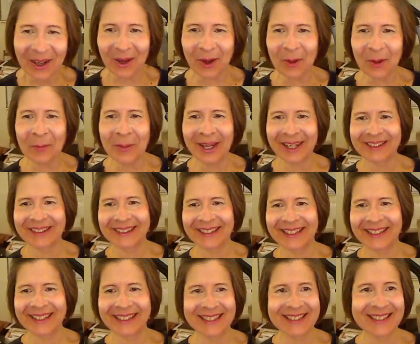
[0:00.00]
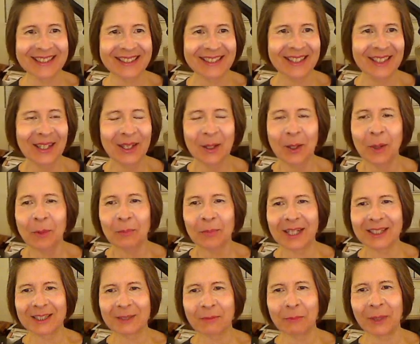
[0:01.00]
Oh my goodness.
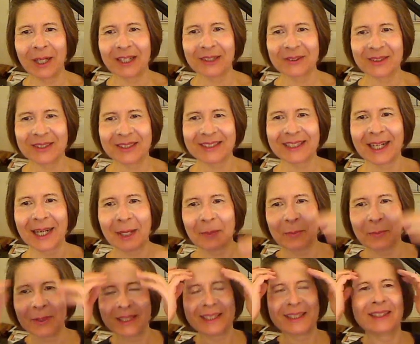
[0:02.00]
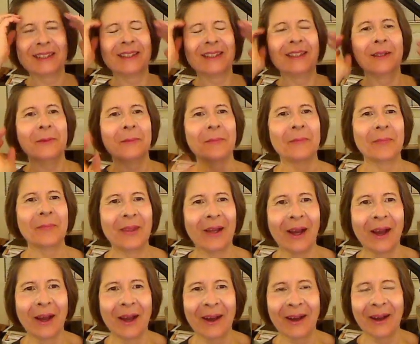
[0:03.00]
Brent Spiner is typing.
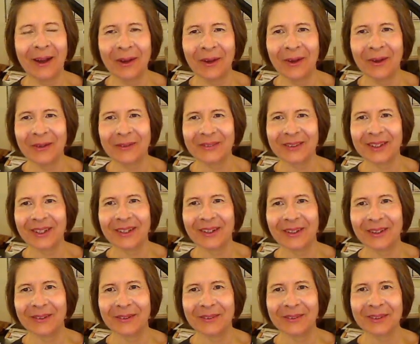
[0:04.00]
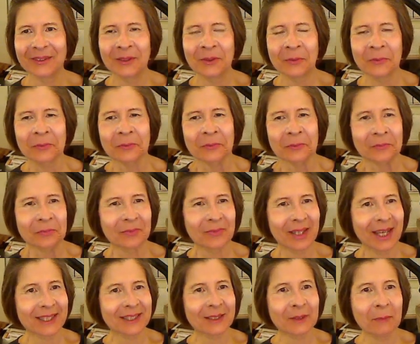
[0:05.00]
Oh no,
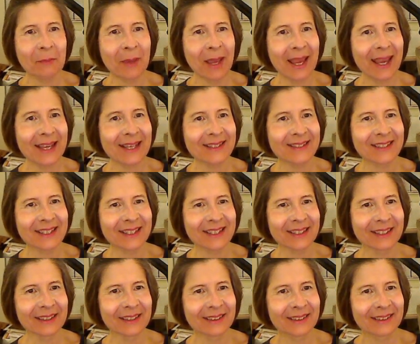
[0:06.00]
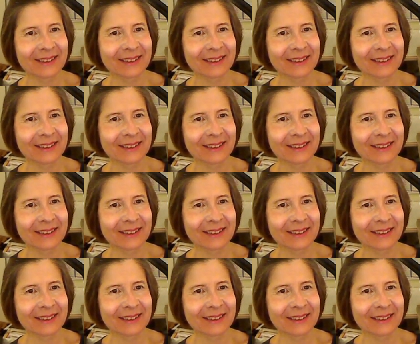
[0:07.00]
that's amazing.